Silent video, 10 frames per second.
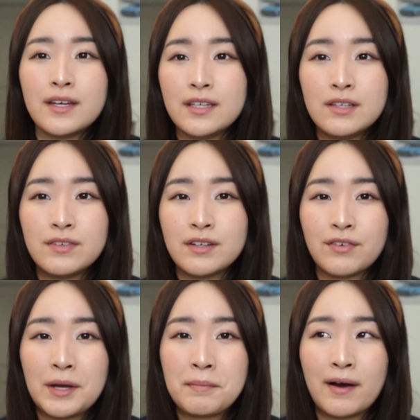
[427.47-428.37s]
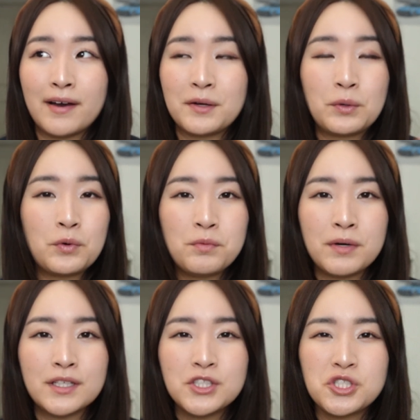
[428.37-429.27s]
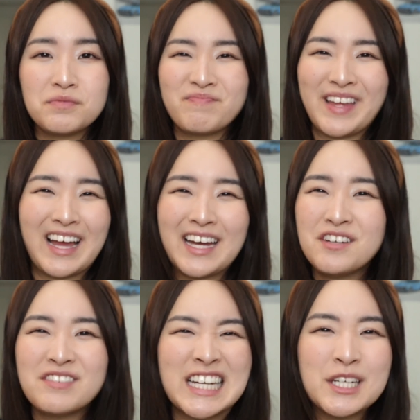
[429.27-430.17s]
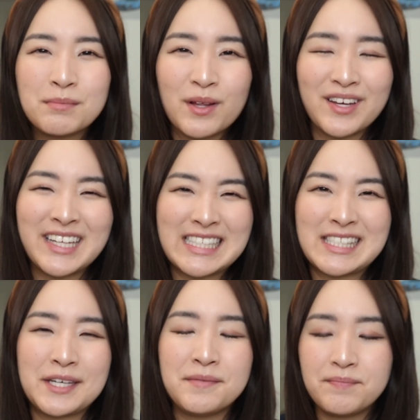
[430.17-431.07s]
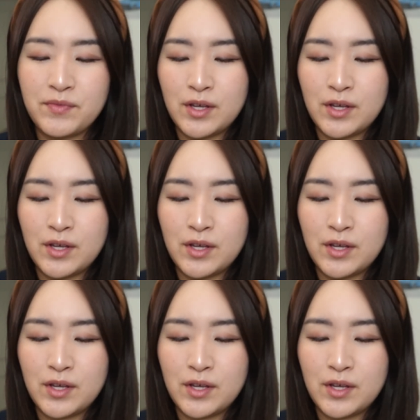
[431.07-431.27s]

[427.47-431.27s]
even if I buy a whole bunch, they kind of end up looking the same.